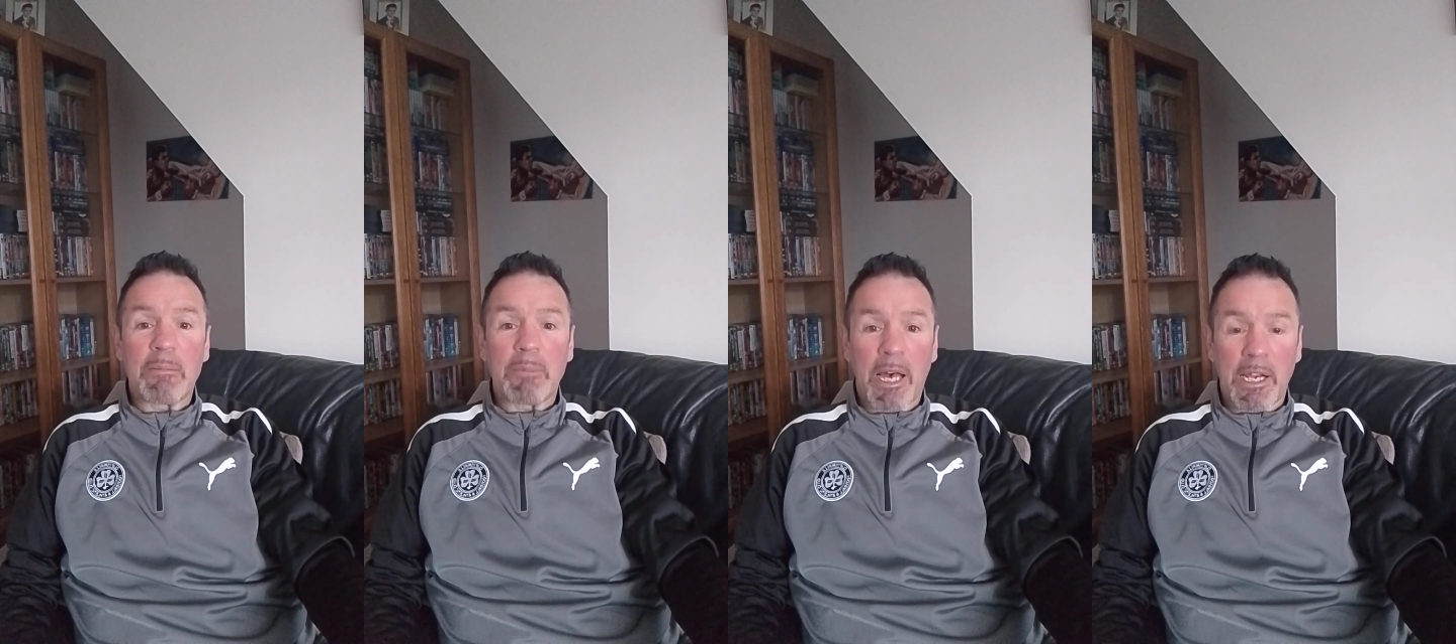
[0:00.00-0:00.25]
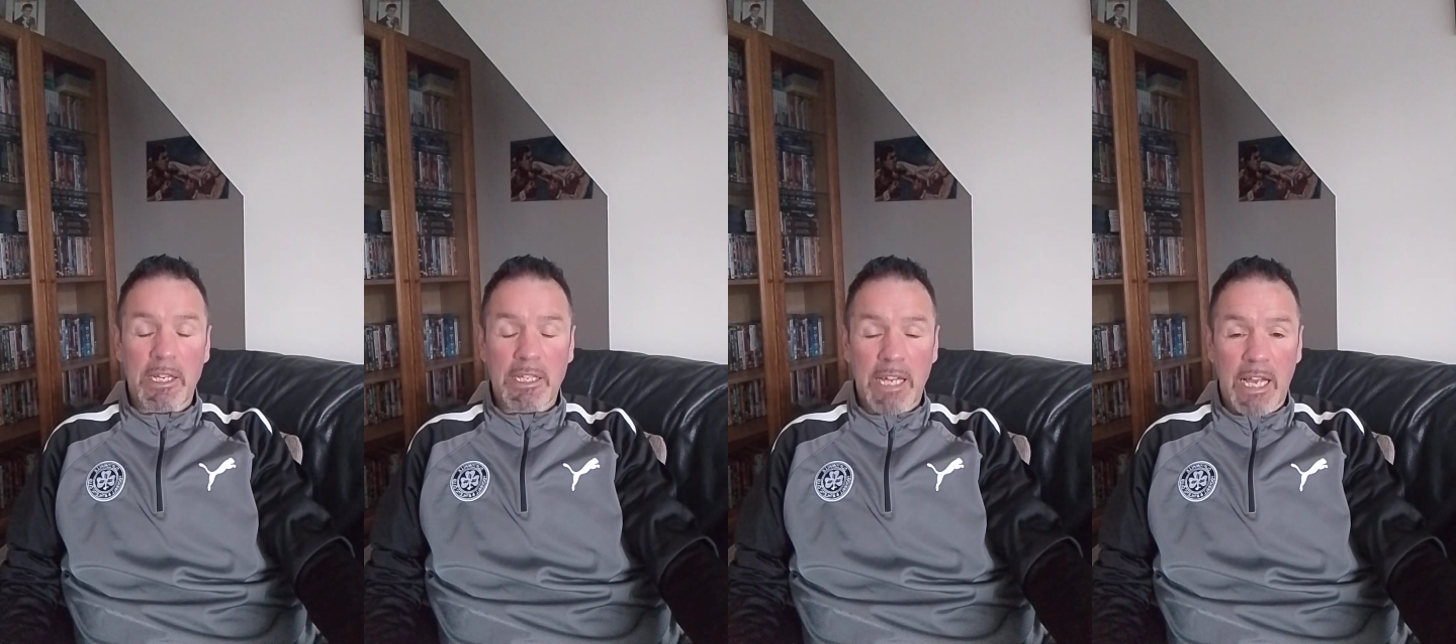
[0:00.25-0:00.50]

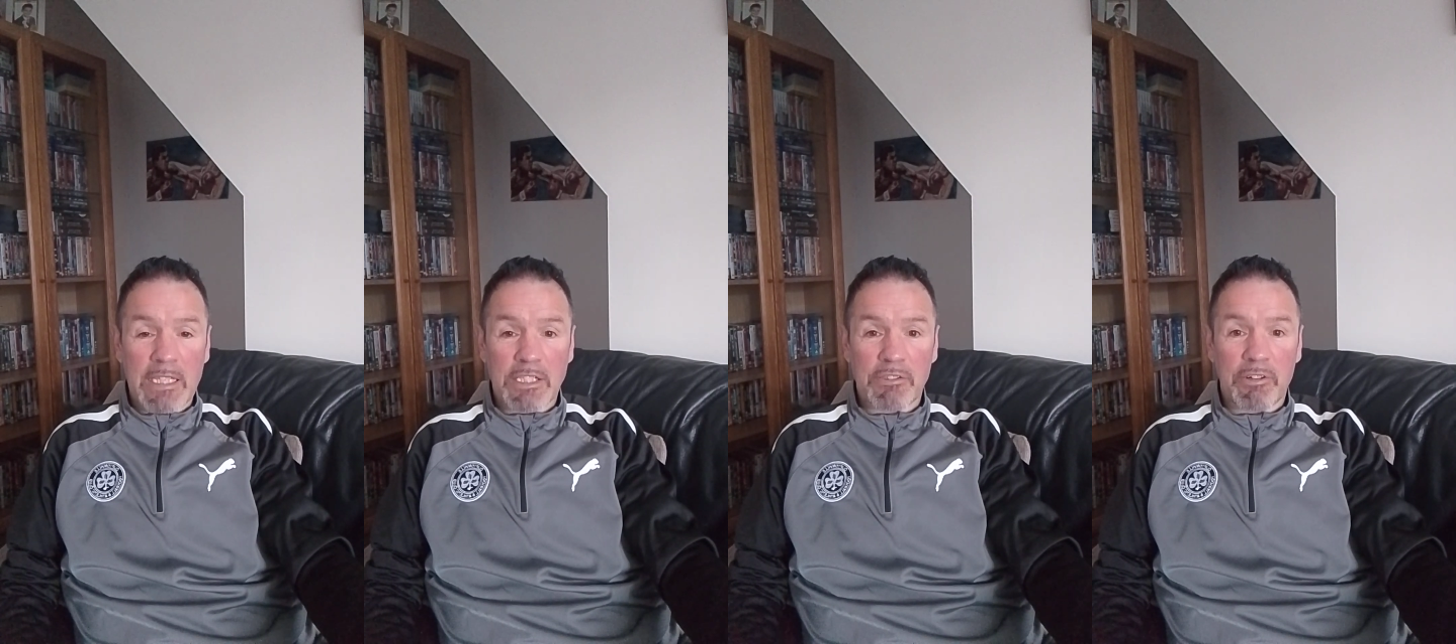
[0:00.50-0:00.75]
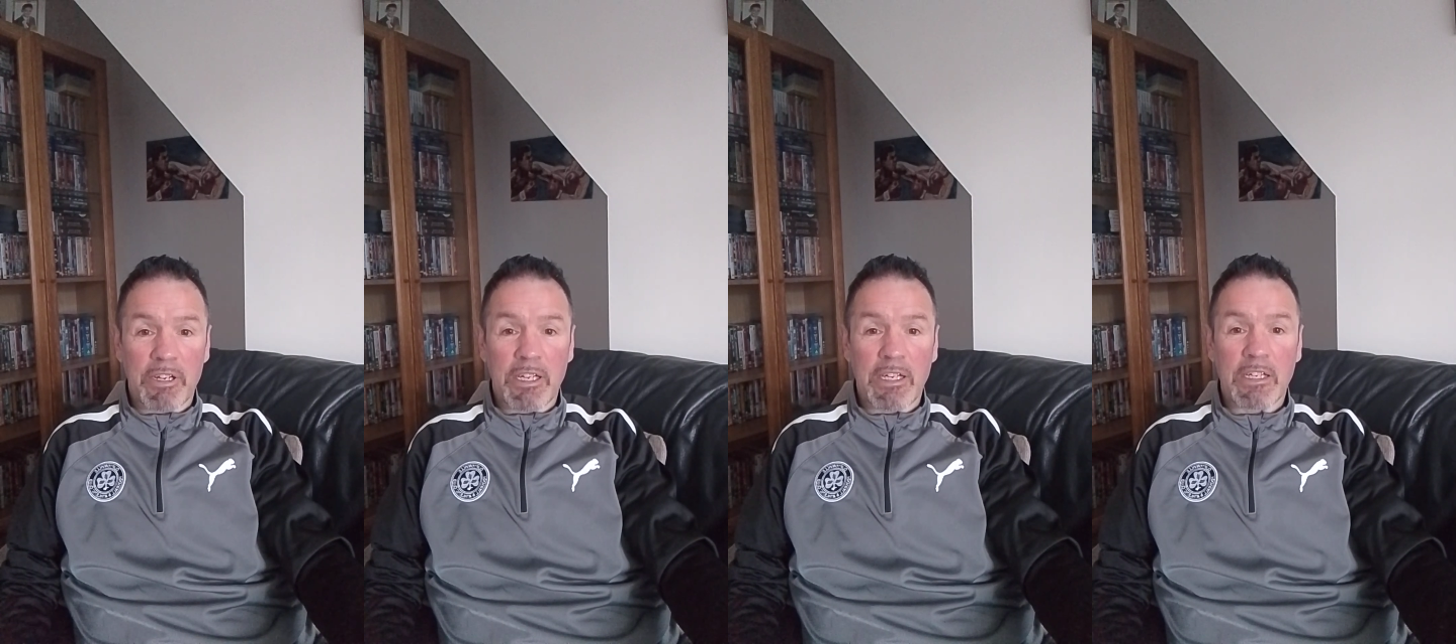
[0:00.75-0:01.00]

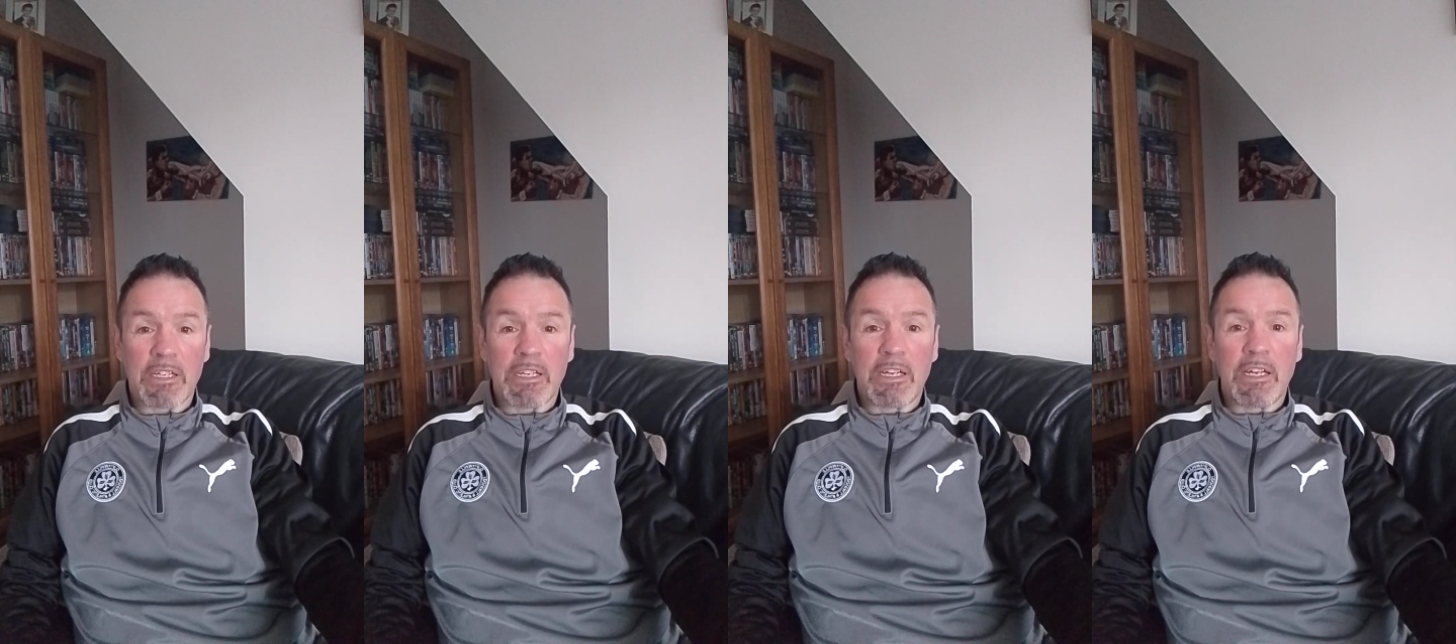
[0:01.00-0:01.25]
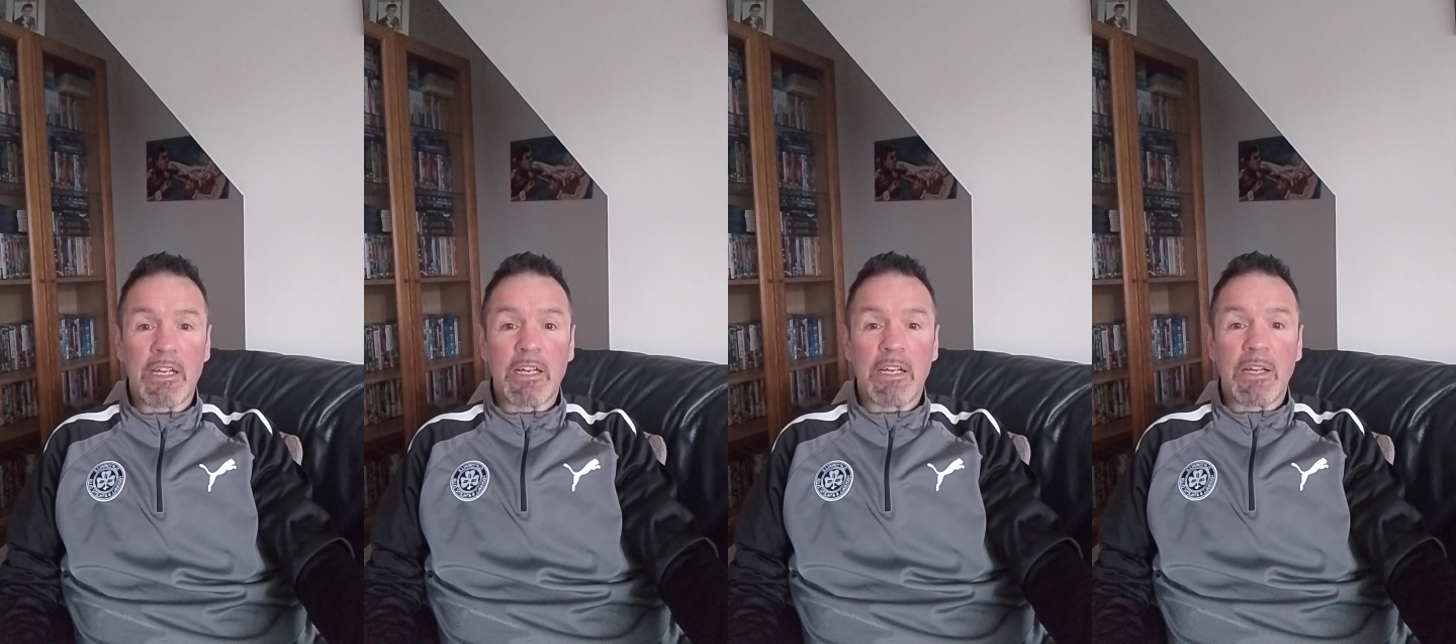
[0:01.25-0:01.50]
Penitentiary.
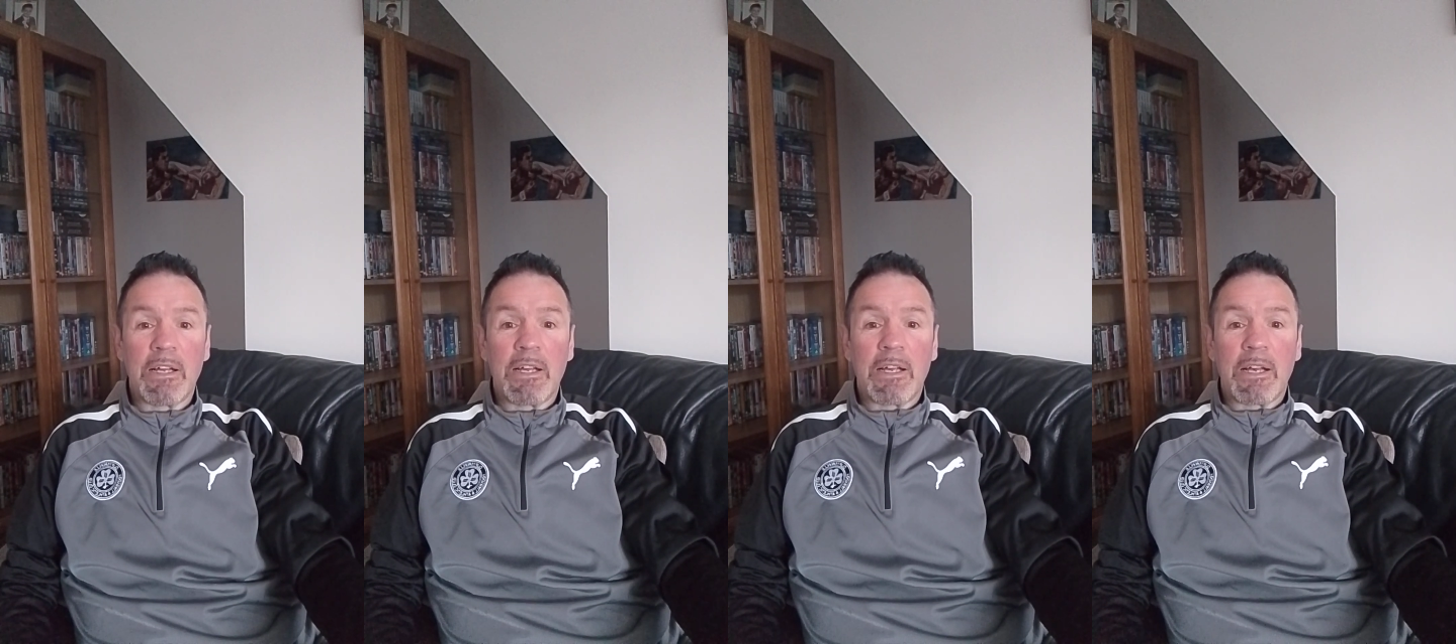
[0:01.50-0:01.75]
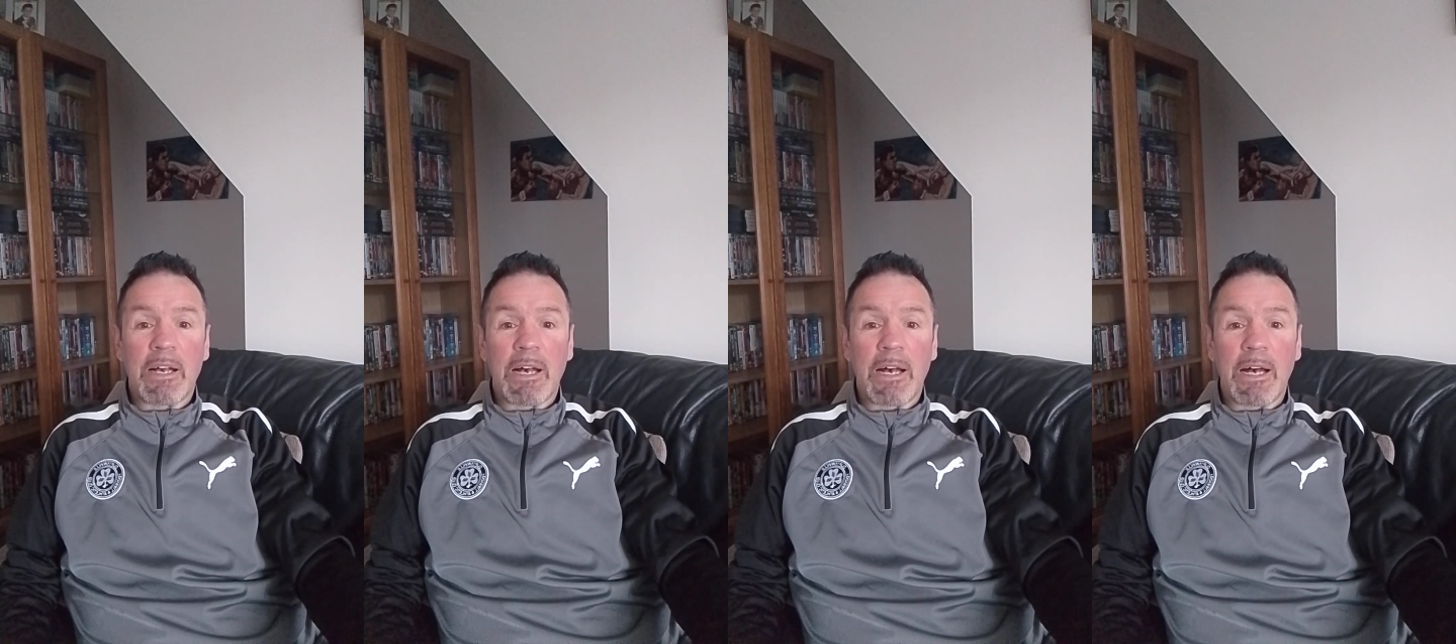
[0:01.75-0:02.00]

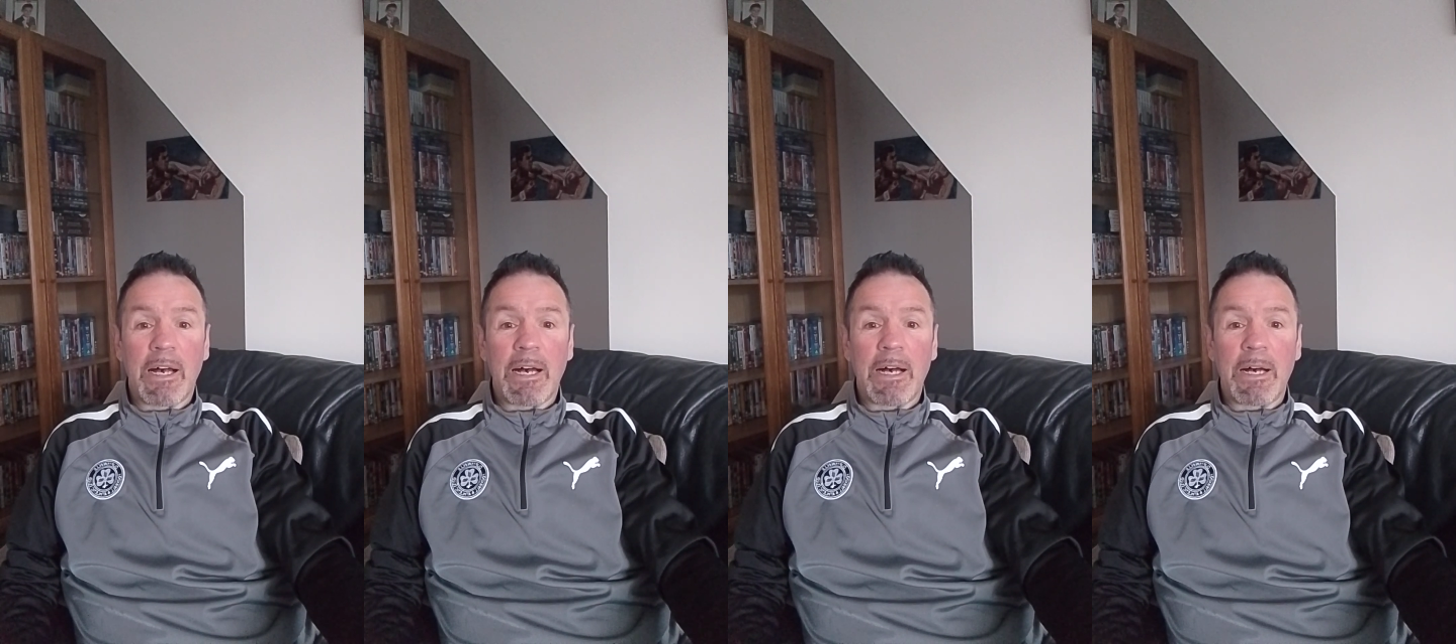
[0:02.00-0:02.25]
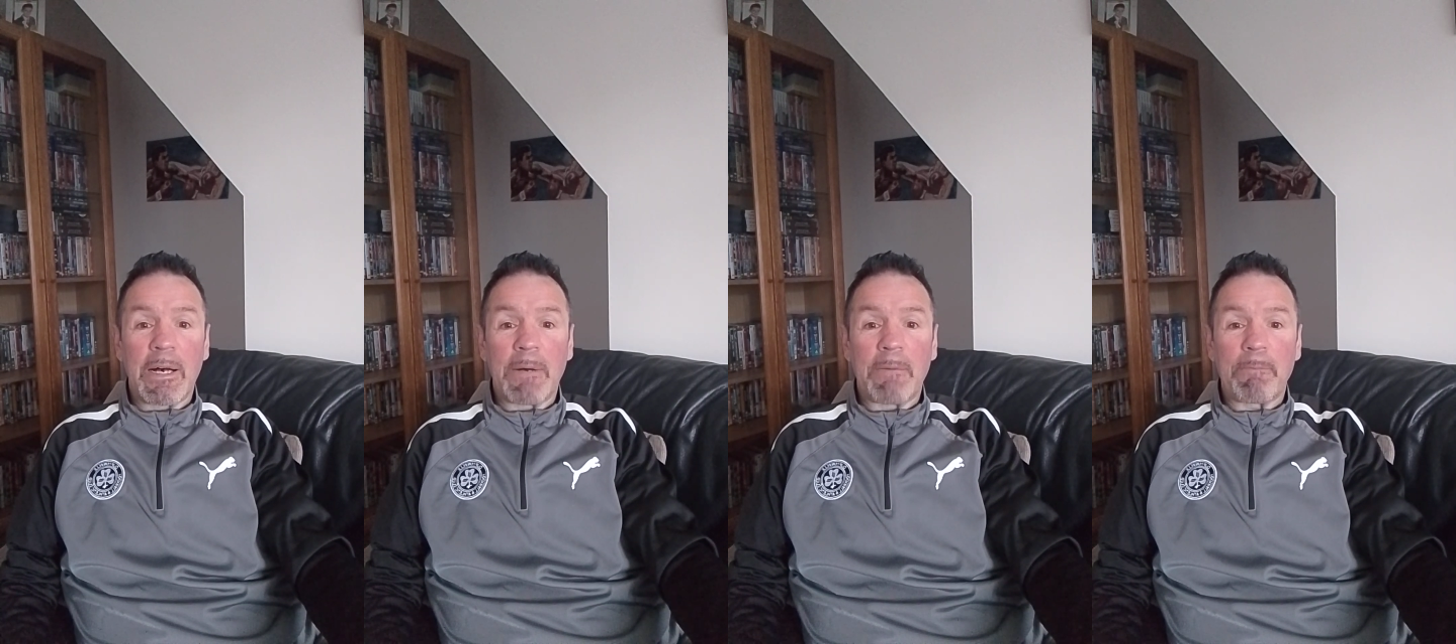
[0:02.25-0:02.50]

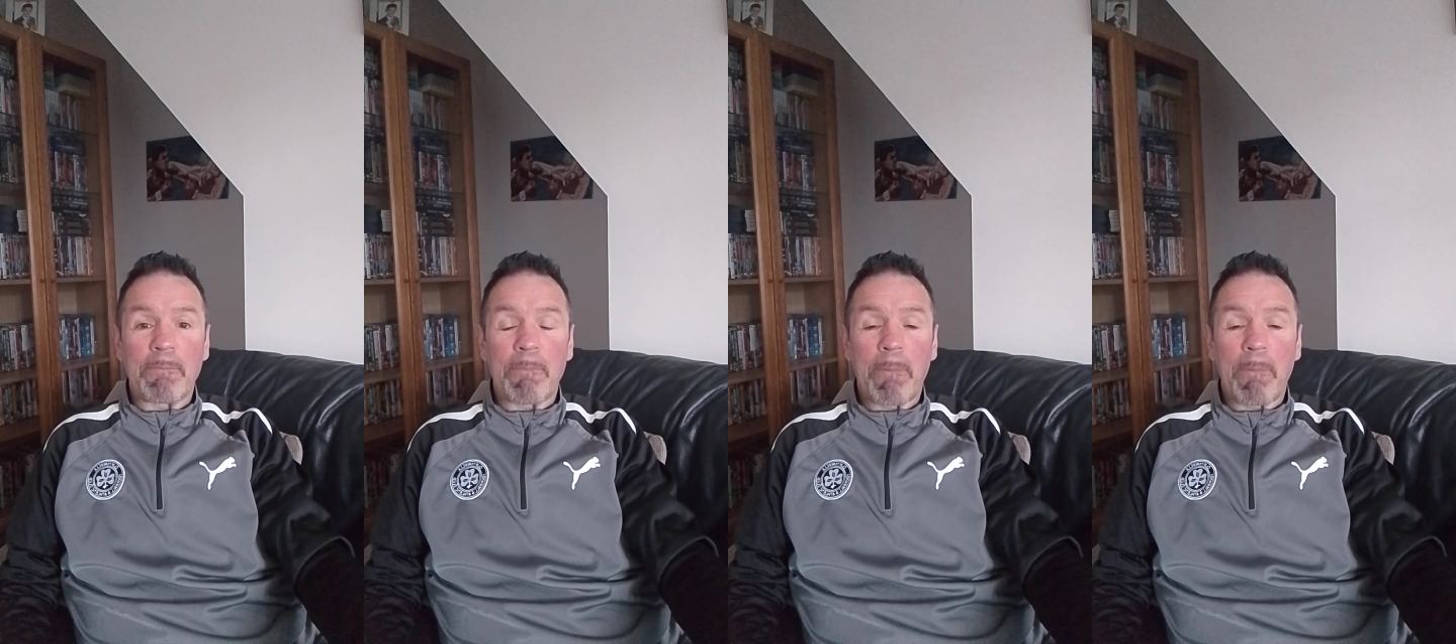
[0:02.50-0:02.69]
Uh,